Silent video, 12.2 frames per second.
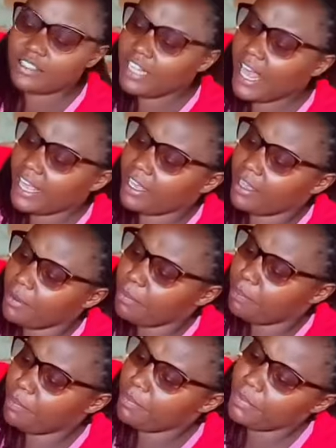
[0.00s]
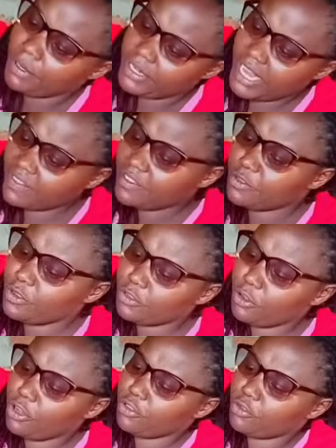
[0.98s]
like dust is not
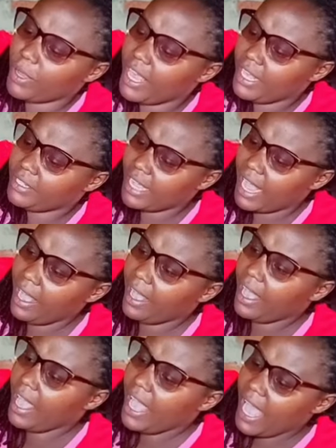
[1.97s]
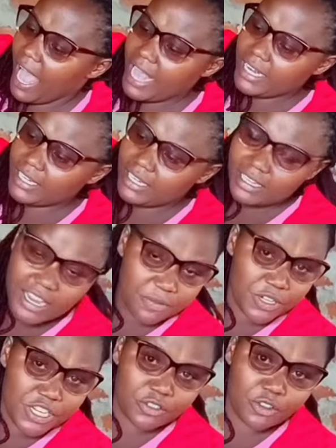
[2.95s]
going to enter, and the
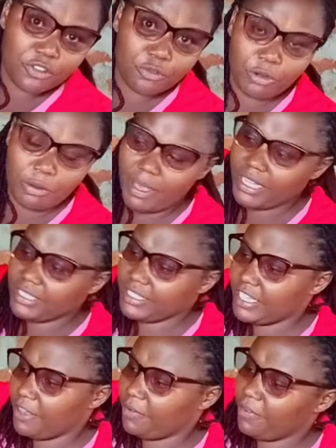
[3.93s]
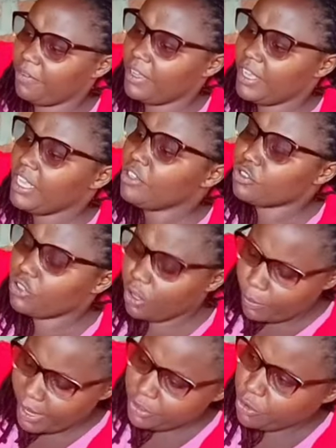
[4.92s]
food is going to remain safe. So
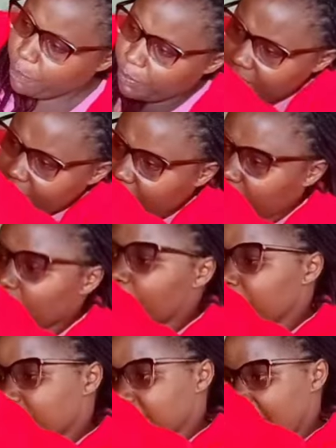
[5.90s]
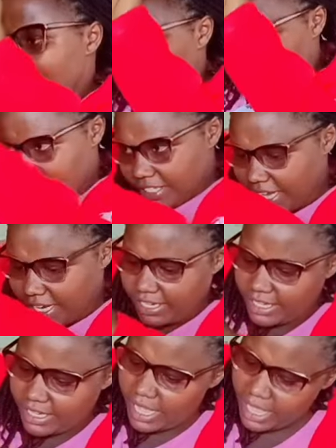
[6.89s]
when you put it actually inside
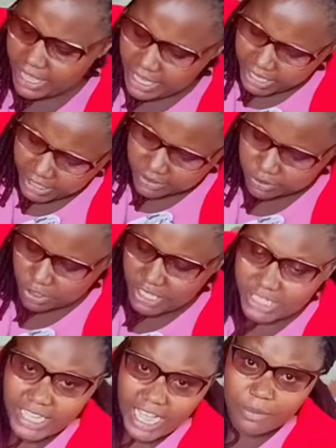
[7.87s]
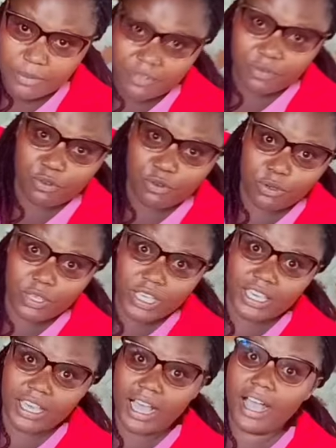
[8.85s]
here, and so it comes through
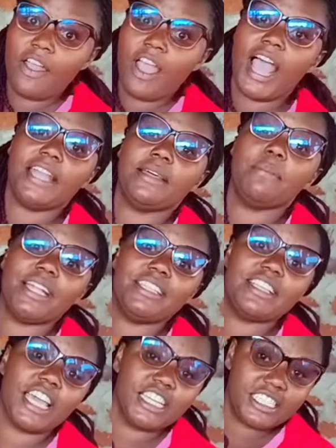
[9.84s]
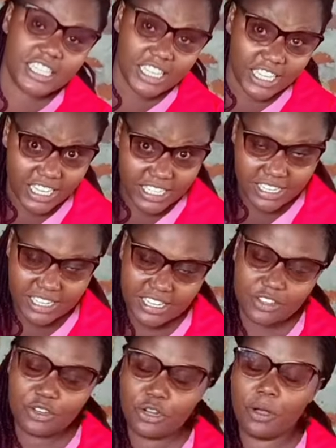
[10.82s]
here, and the birds are eating it,
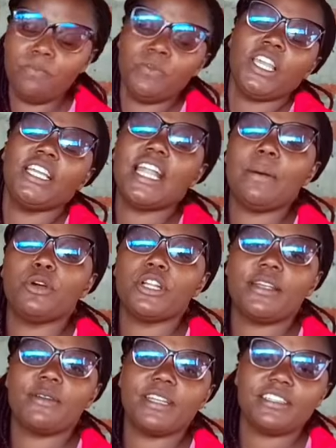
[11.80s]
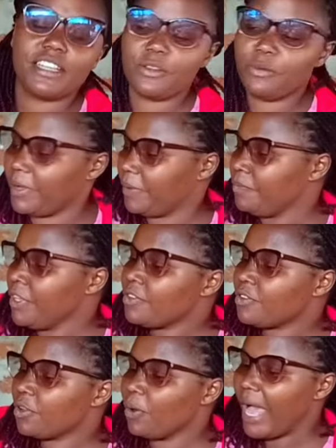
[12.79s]
in a moderated way.
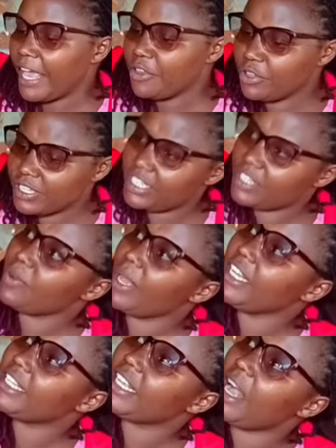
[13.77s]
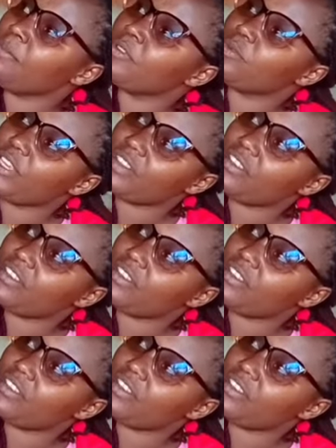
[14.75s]
So I use this one. It comes with,